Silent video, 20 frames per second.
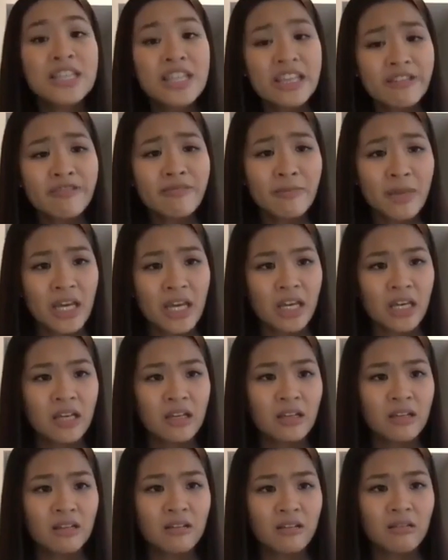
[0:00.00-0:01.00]
believe
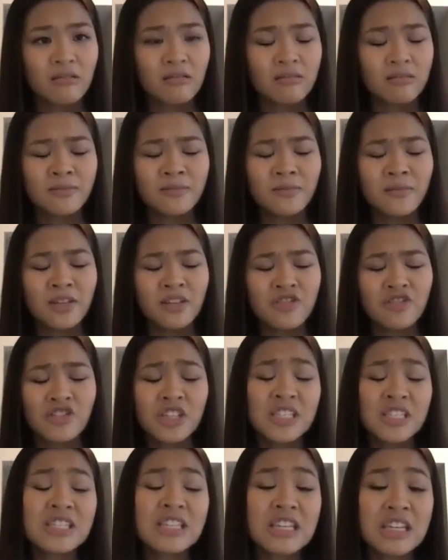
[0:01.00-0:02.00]
me.
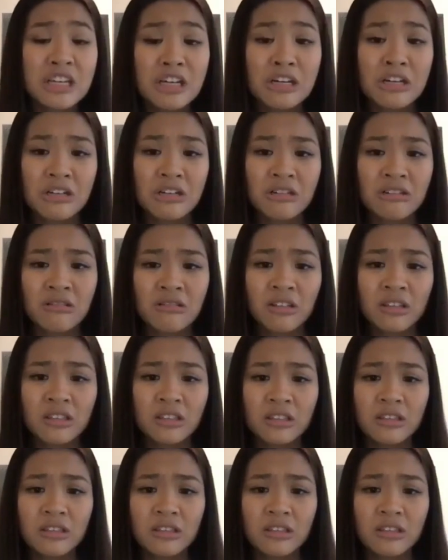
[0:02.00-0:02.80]
She's here.